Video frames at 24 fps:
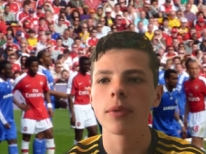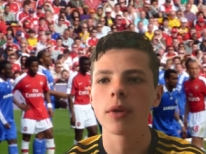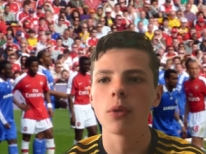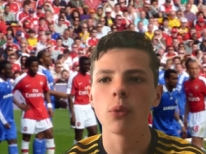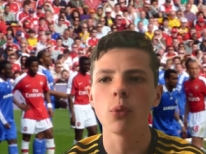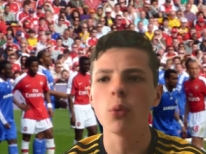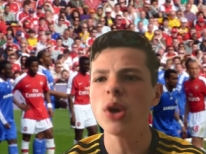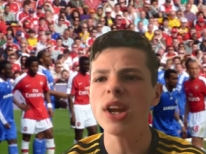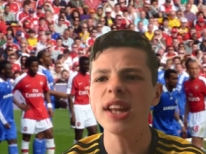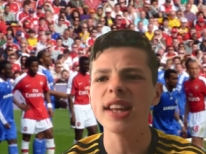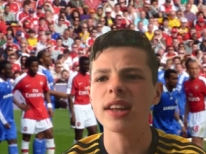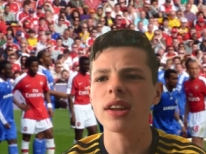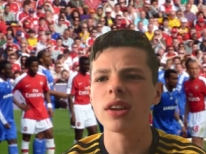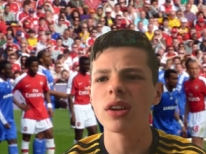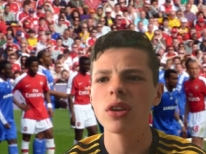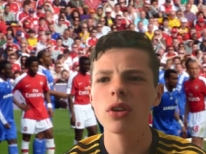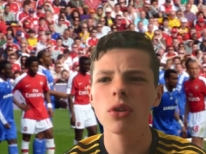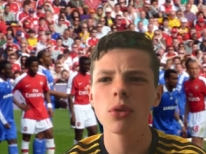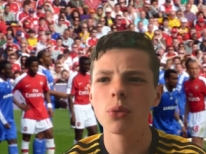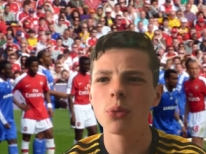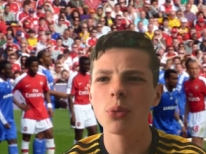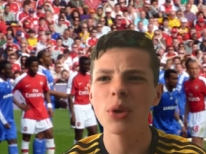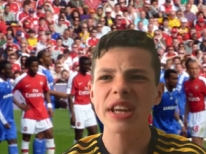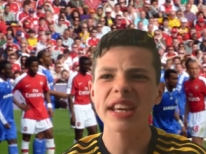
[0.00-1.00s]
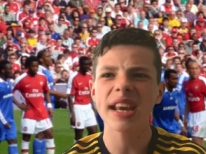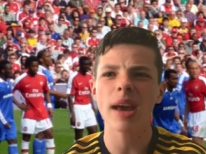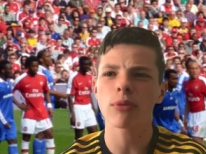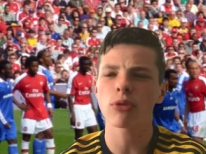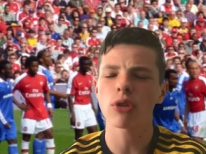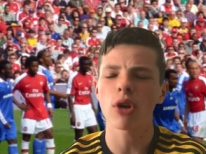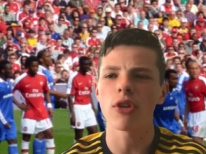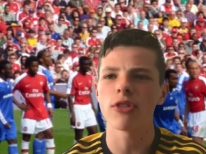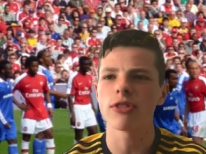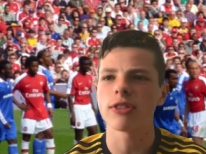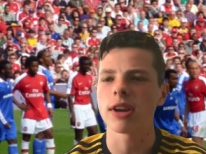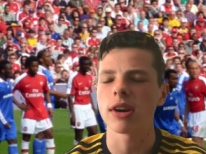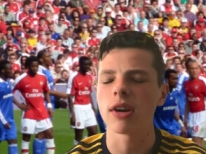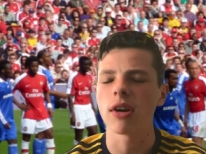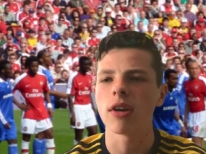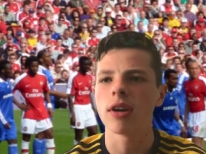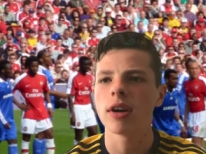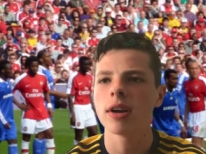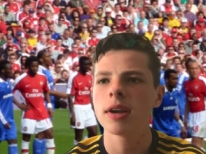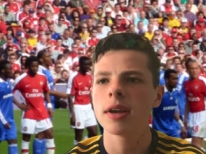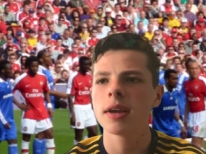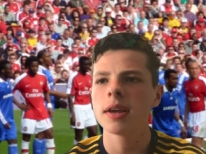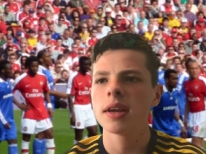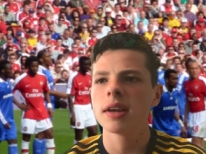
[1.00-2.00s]
We didn't. We kept Arteta.
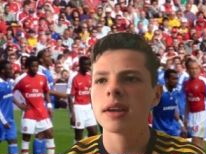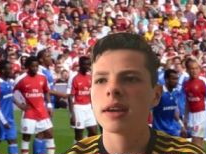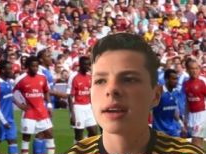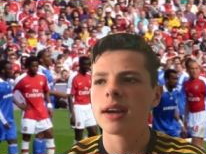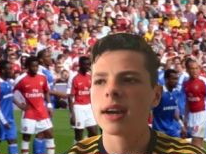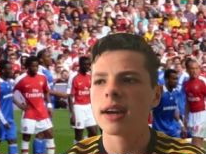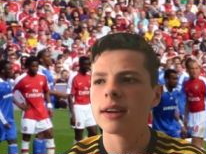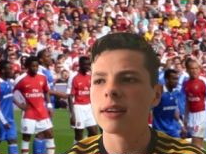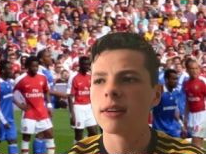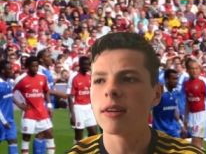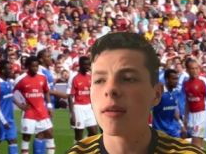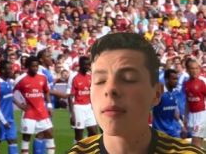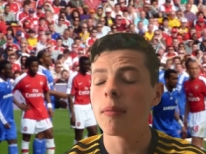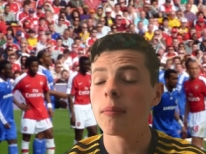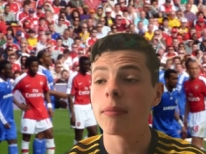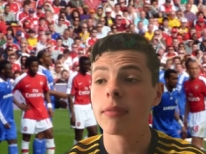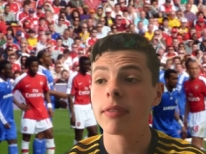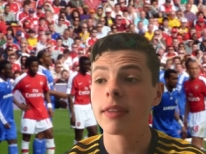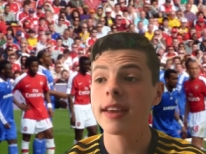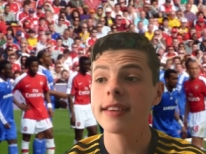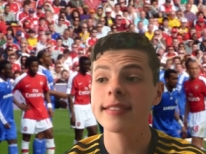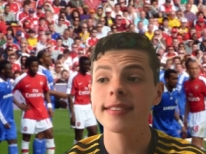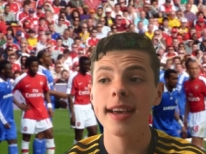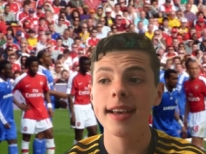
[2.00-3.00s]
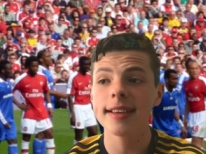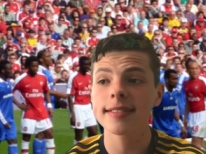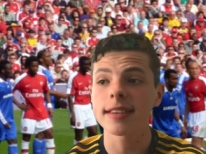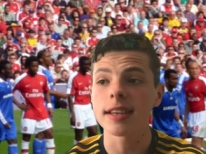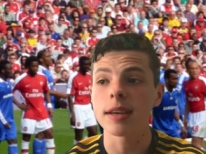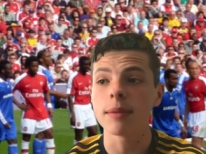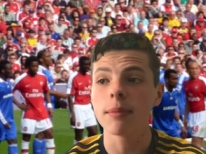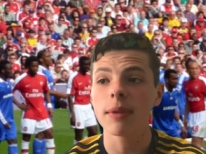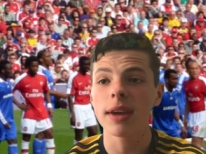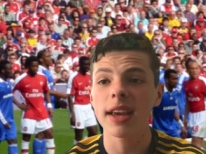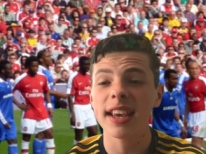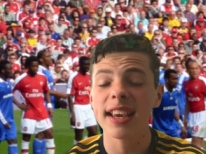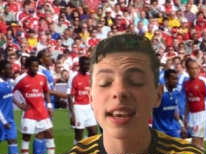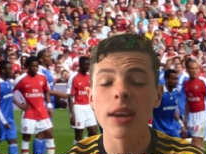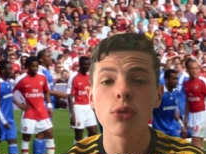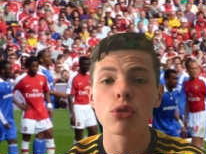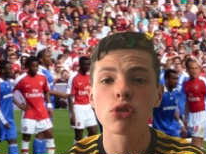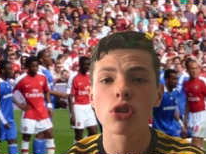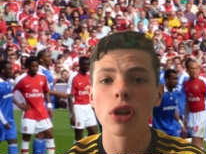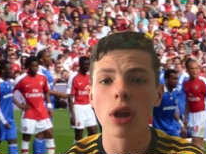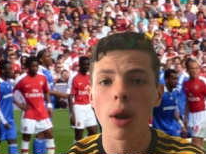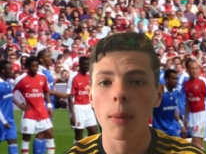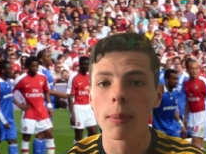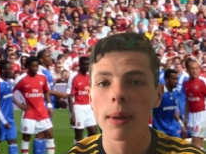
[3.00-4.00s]
They sacked him. He was
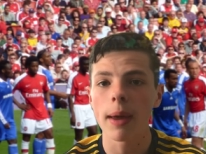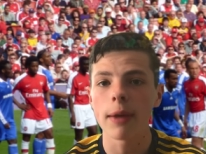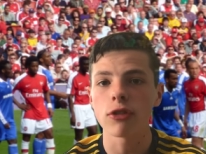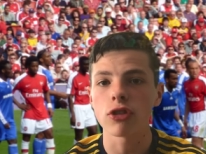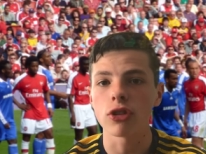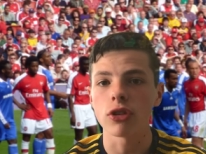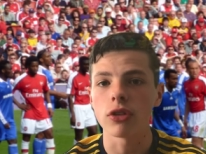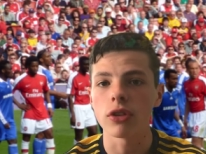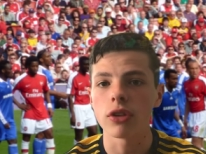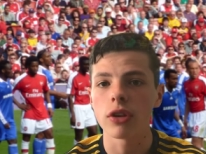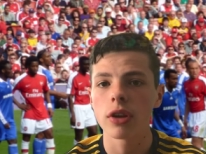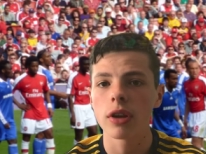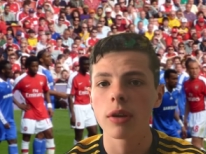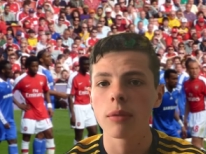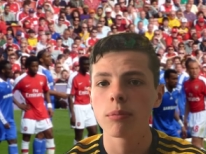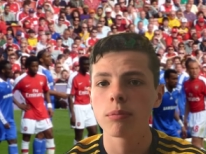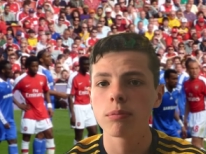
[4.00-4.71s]
a club legend.